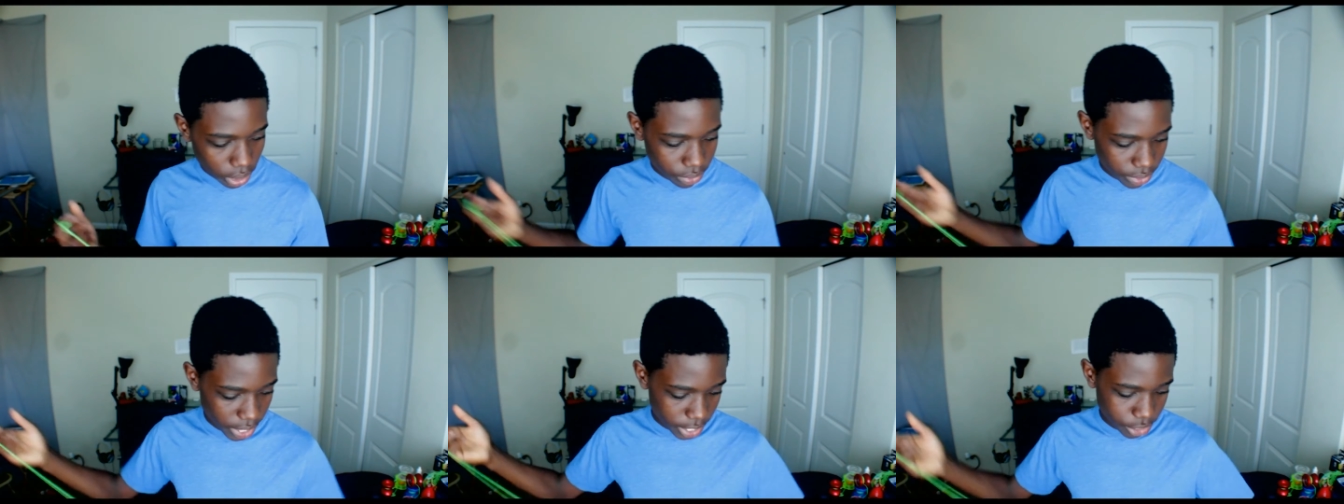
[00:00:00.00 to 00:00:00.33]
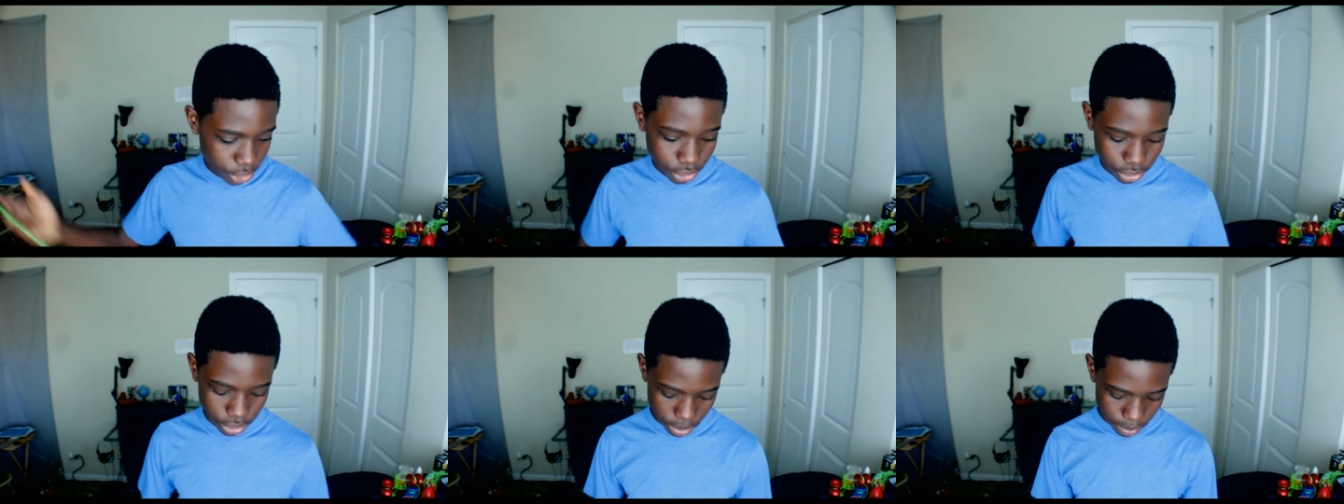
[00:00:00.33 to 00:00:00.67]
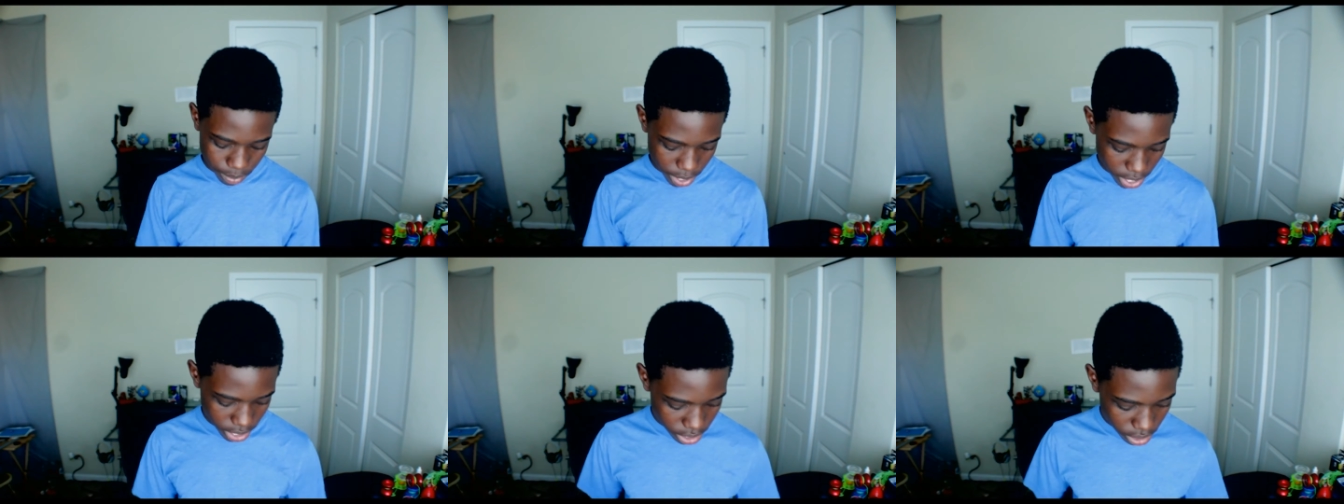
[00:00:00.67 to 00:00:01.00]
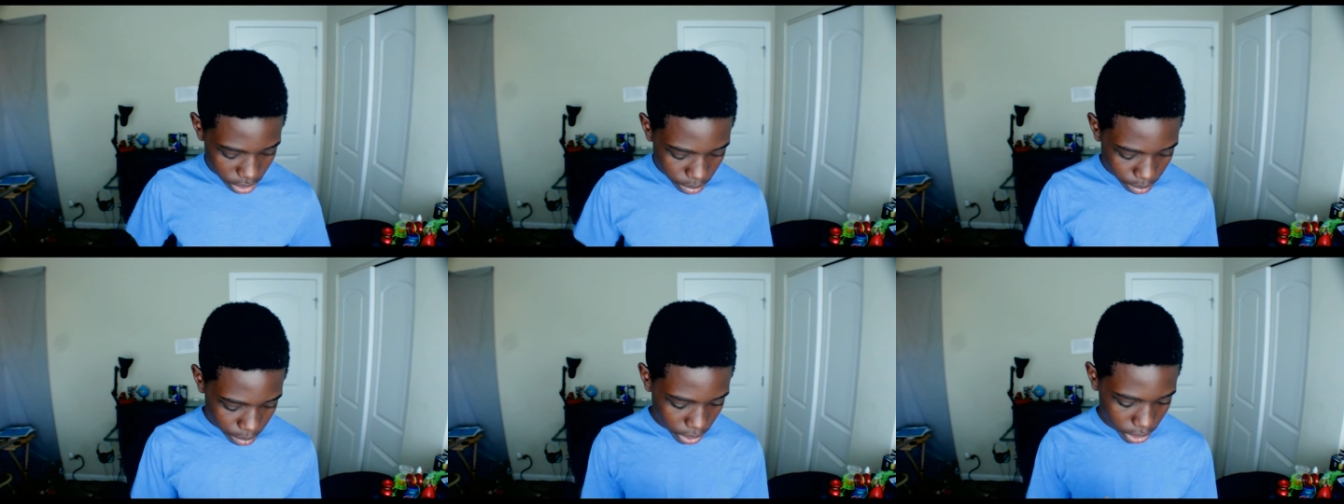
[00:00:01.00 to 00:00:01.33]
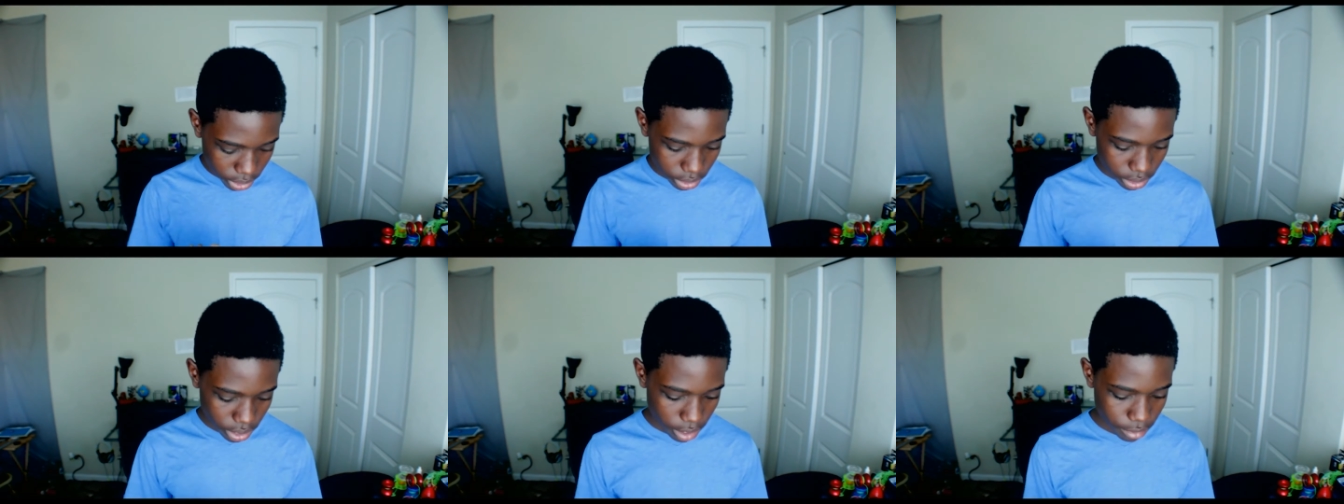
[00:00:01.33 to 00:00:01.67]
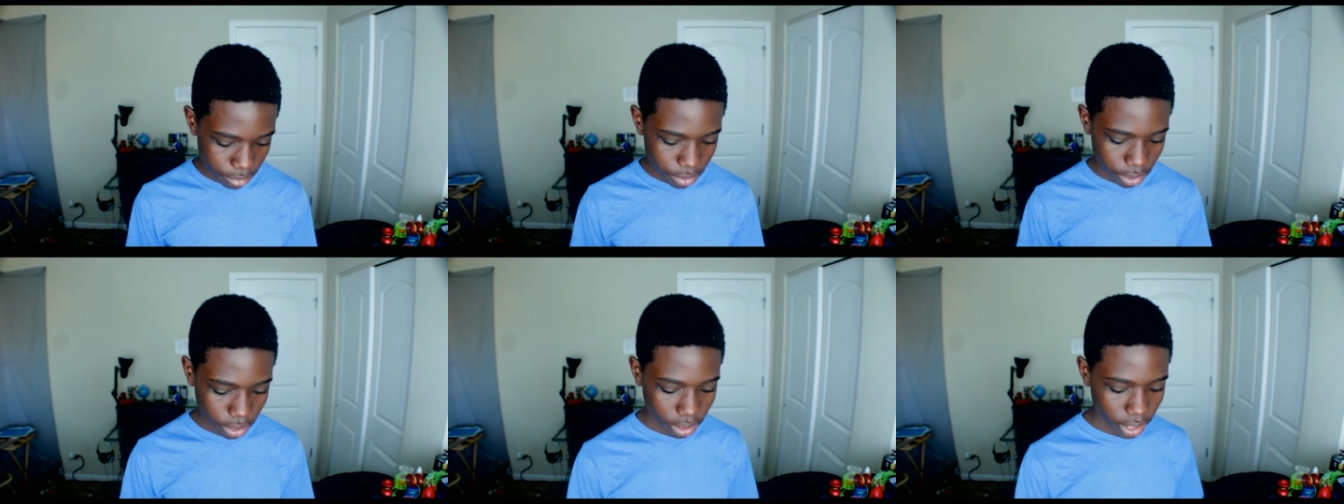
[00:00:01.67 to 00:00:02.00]
that's just an opinion, but I
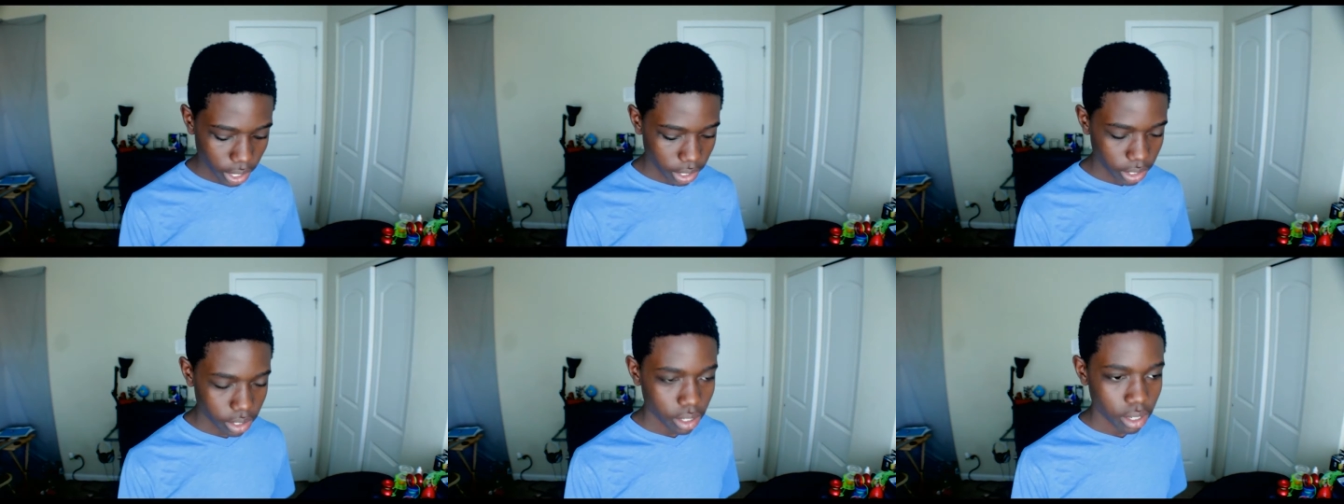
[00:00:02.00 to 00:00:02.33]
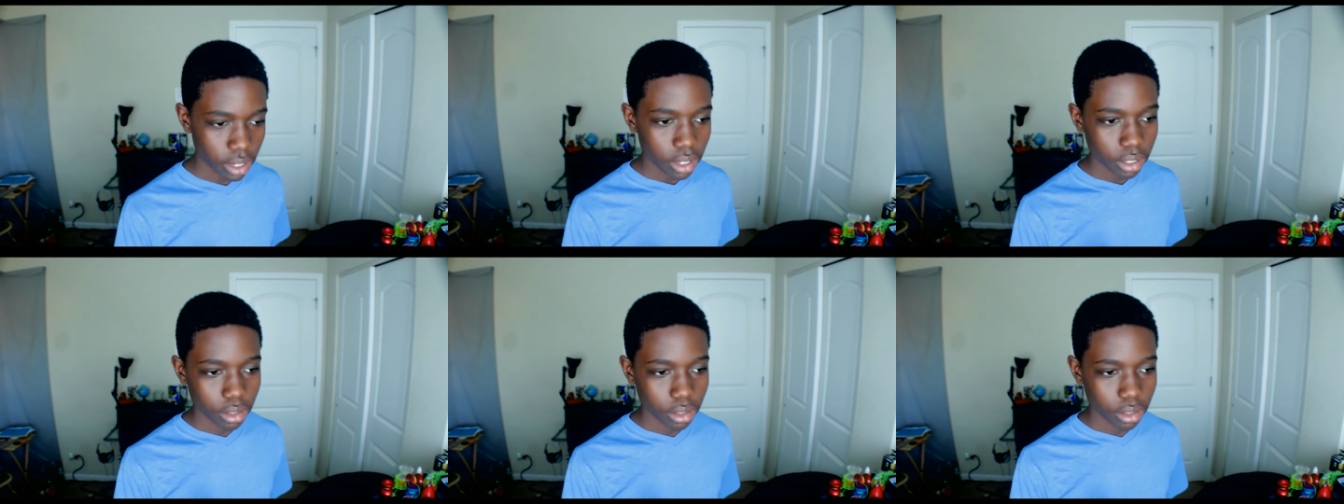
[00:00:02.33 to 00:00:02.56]
feel like